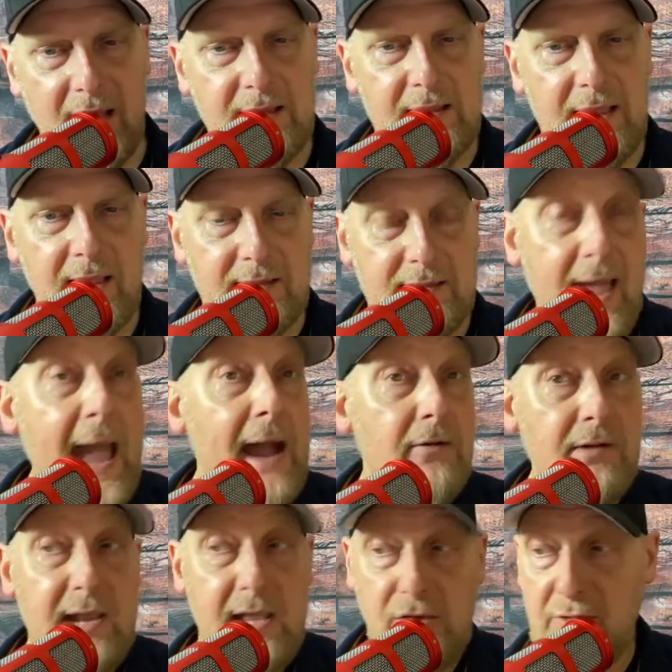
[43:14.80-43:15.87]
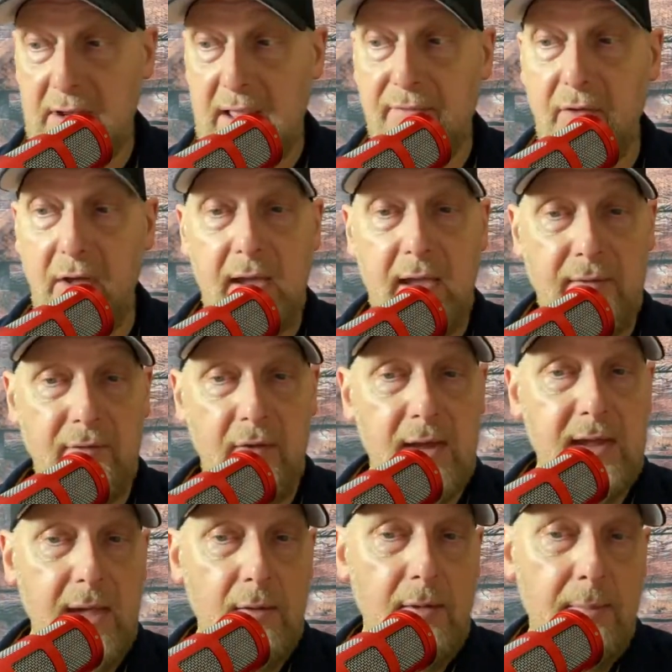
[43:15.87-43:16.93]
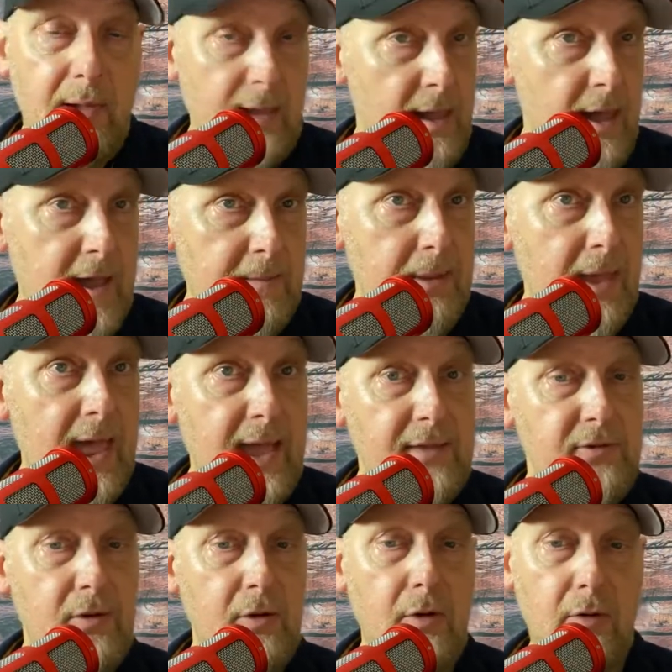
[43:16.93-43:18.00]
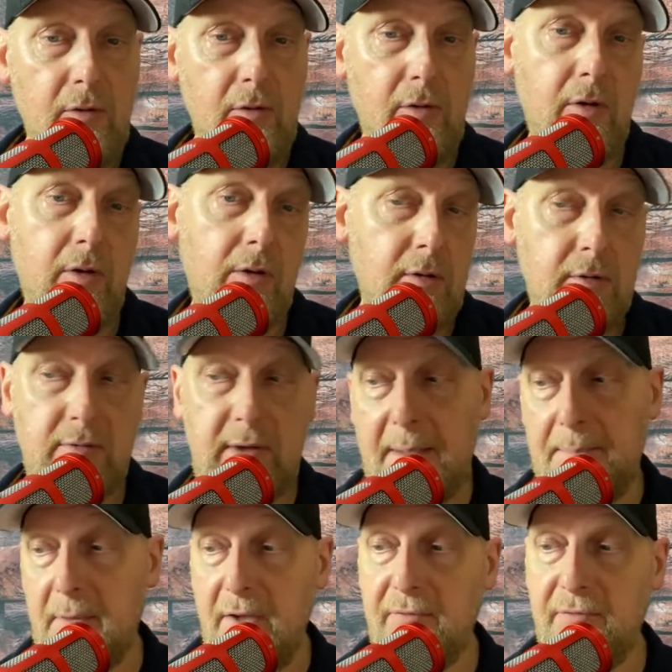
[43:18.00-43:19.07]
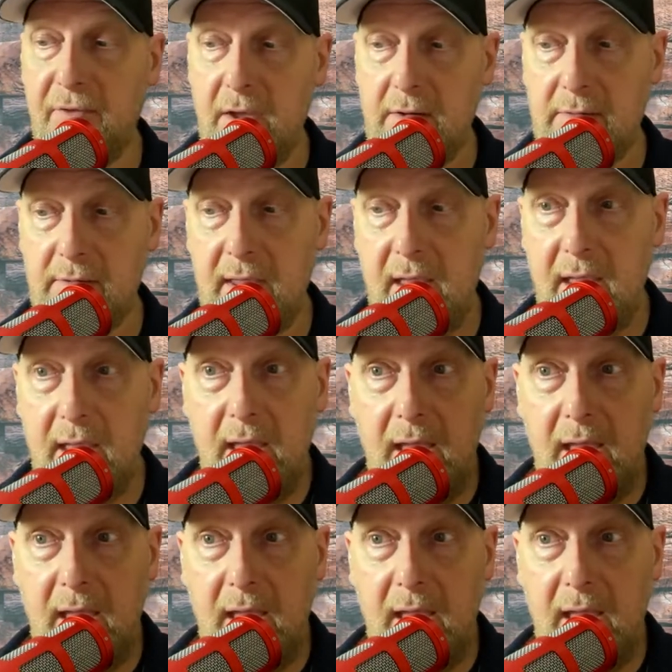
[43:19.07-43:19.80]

like now, literally, if I go on my iPad or grab my phone,